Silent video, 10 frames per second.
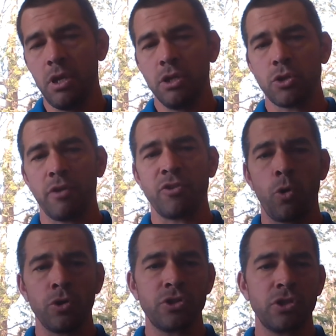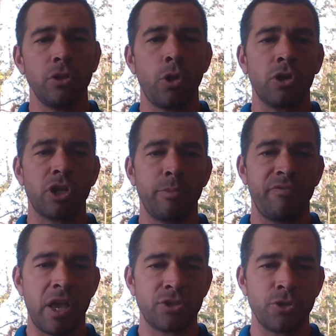So of course, long-term
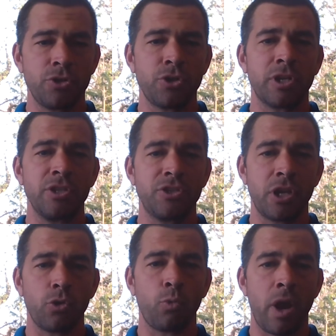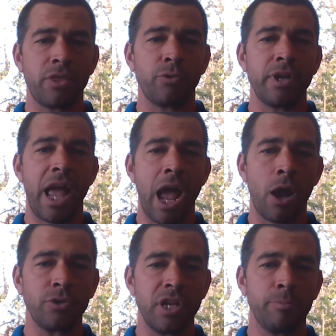investors should consider whether and how
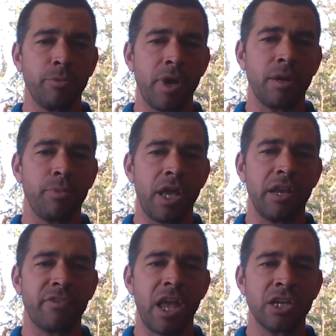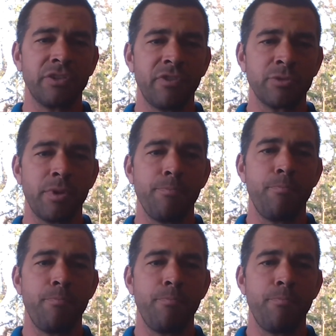to implement a plan of cash investment